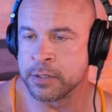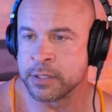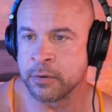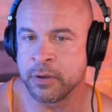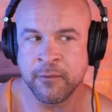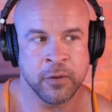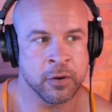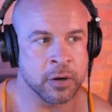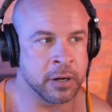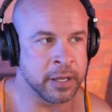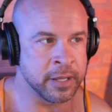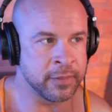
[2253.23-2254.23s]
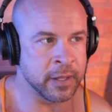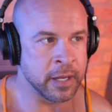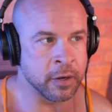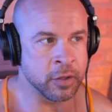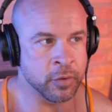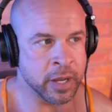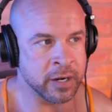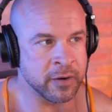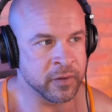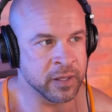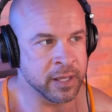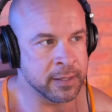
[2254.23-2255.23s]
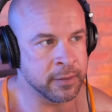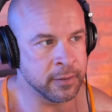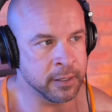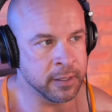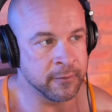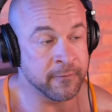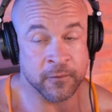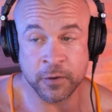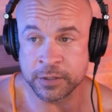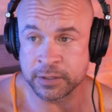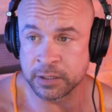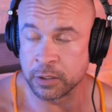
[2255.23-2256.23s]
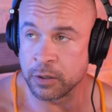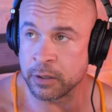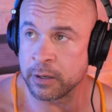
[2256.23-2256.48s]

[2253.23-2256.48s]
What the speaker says: So if you are in there, you kind of get the first look,